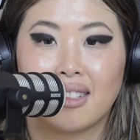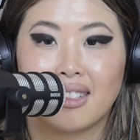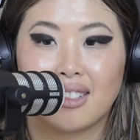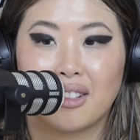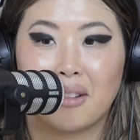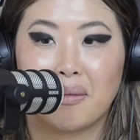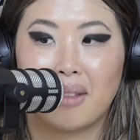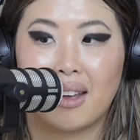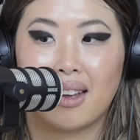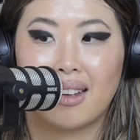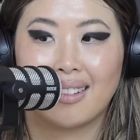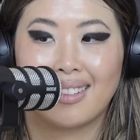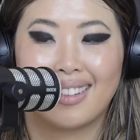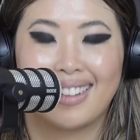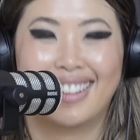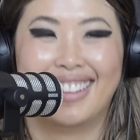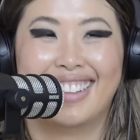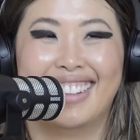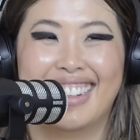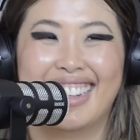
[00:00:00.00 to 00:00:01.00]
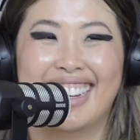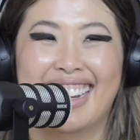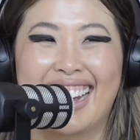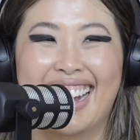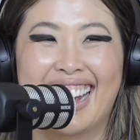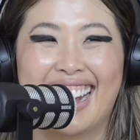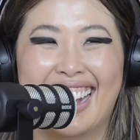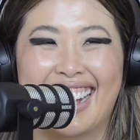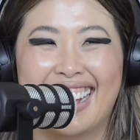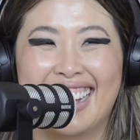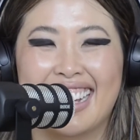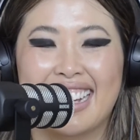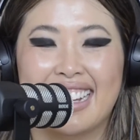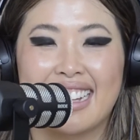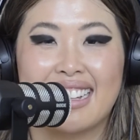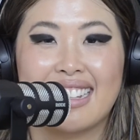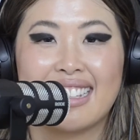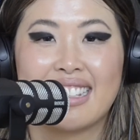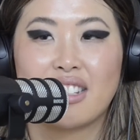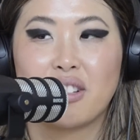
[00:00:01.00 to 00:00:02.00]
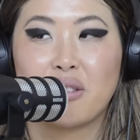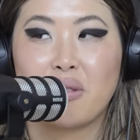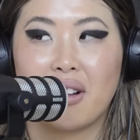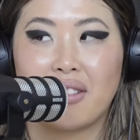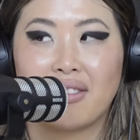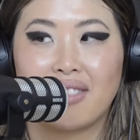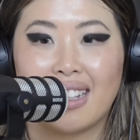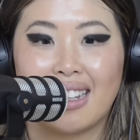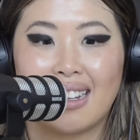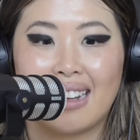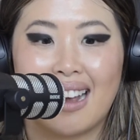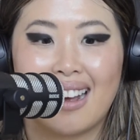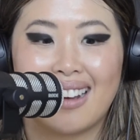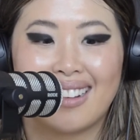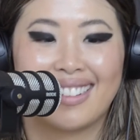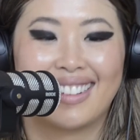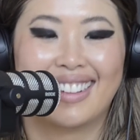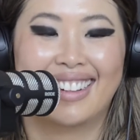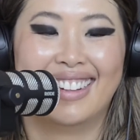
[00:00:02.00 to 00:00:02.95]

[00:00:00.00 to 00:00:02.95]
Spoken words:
to stop that. Still waffling now.